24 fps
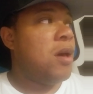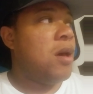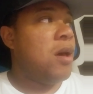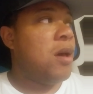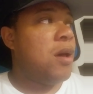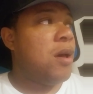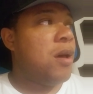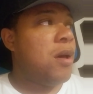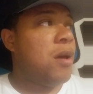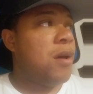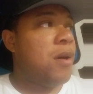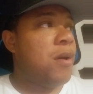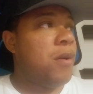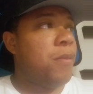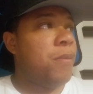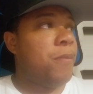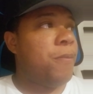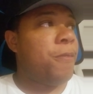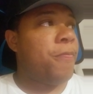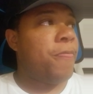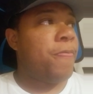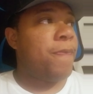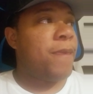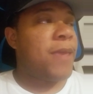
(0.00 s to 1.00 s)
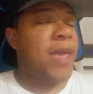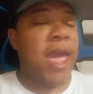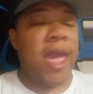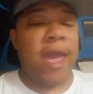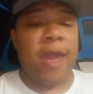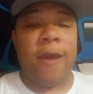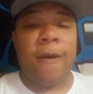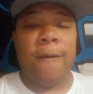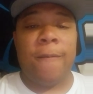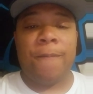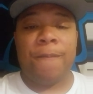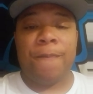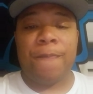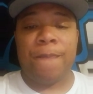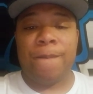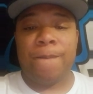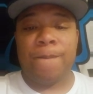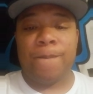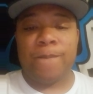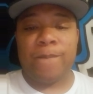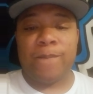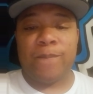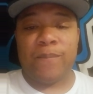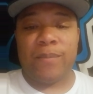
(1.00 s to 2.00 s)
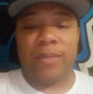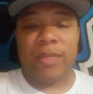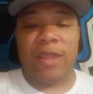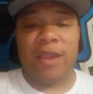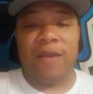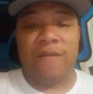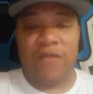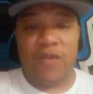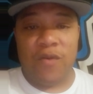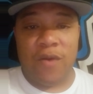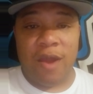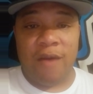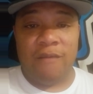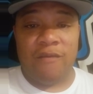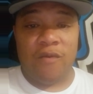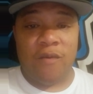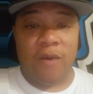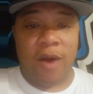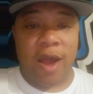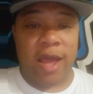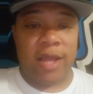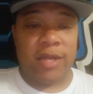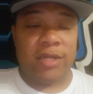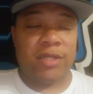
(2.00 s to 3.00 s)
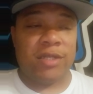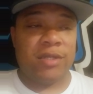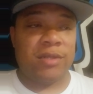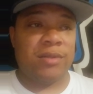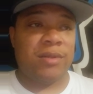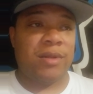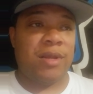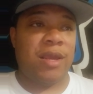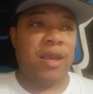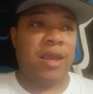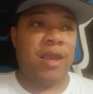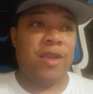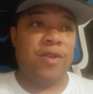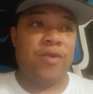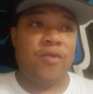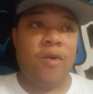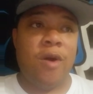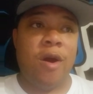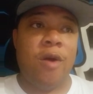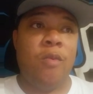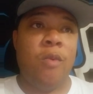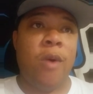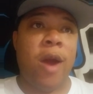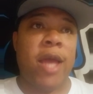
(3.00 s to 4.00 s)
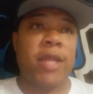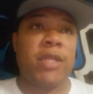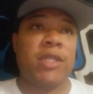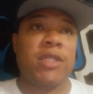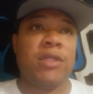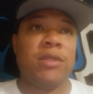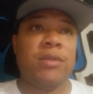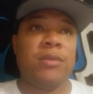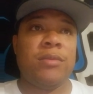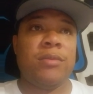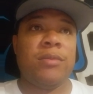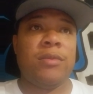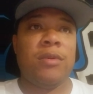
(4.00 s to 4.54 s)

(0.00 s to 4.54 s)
Um, Cam, if you ever watch and you are watching,